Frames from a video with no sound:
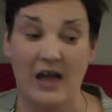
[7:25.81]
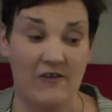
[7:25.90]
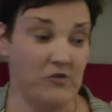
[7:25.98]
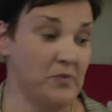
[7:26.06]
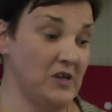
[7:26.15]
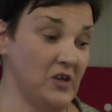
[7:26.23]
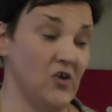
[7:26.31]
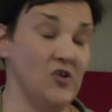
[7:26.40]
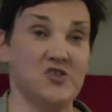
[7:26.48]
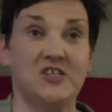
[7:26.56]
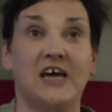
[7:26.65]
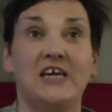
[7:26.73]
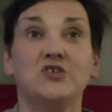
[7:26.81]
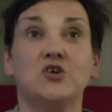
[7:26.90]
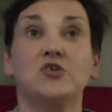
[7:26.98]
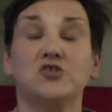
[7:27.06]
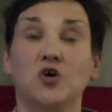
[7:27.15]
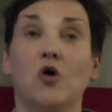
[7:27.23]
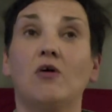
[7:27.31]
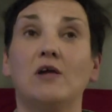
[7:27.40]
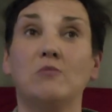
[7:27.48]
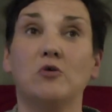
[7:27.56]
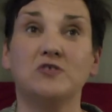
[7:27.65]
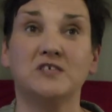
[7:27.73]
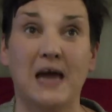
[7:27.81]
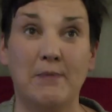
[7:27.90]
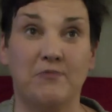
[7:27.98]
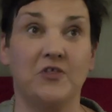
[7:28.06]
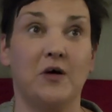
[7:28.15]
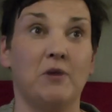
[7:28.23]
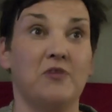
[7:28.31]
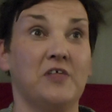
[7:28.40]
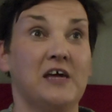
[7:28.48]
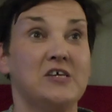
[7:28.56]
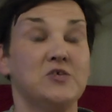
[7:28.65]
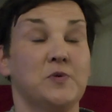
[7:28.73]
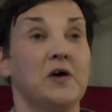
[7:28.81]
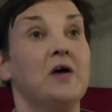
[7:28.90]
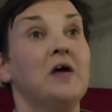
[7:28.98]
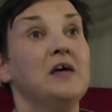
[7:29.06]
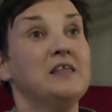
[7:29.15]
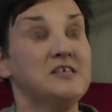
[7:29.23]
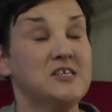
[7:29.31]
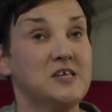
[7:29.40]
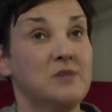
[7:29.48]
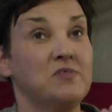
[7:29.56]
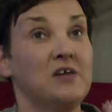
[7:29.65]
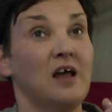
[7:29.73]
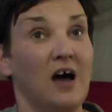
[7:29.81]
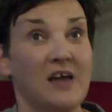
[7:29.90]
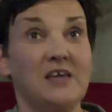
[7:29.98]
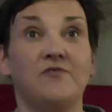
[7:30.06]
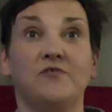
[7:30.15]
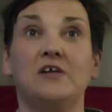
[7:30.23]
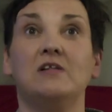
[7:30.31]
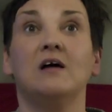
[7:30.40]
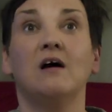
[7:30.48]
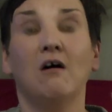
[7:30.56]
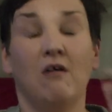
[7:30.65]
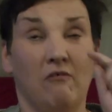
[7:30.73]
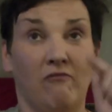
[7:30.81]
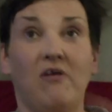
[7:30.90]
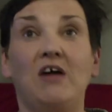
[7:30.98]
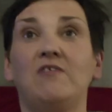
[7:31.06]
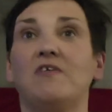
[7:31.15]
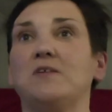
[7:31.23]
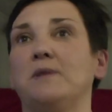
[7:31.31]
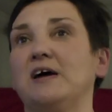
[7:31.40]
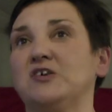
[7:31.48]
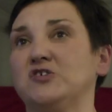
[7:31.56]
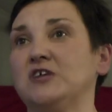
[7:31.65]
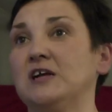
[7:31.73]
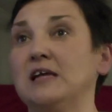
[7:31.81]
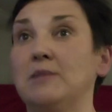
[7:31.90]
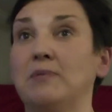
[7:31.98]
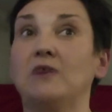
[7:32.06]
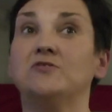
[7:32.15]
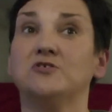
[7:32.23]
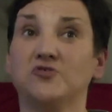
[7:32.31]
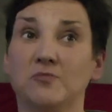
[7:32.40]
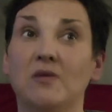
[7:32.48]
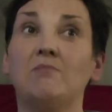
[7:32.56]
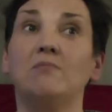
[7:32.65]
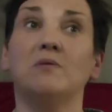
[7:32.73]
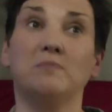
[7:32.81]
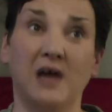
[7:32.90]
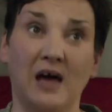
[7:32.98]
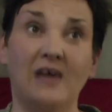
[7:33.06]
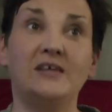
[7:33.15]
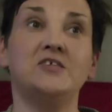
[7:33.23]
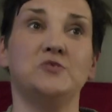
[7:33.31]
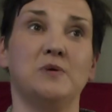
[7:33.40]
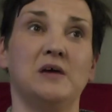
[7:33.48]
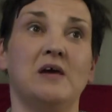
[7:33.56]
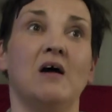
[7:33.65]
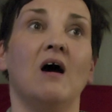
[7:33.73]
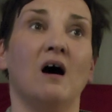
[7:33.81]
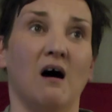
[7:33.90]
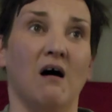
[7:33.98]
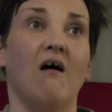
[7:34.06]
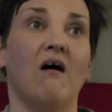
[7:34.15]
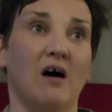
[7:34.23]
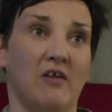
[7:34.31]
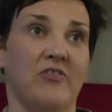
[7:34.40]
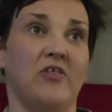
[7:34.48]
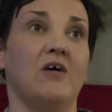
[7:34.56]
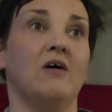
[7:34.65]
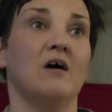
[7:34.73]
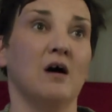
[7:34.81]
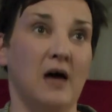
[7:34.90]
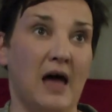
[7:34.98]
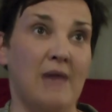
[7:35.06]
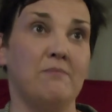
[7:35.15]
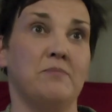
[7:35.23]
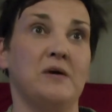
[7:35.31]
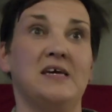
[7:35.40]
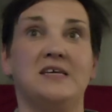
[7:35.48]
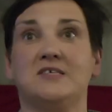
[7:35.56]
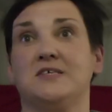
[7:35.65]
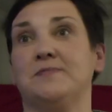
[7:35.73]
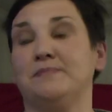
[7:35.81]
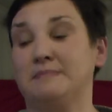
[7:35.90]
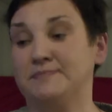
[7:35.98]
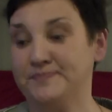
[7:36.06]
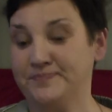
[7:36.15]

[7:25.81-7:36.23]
Everybody here tonight is going to talk in more depth about things, but this is something I feel very, very passionately about, and remember, behind me are other MPs.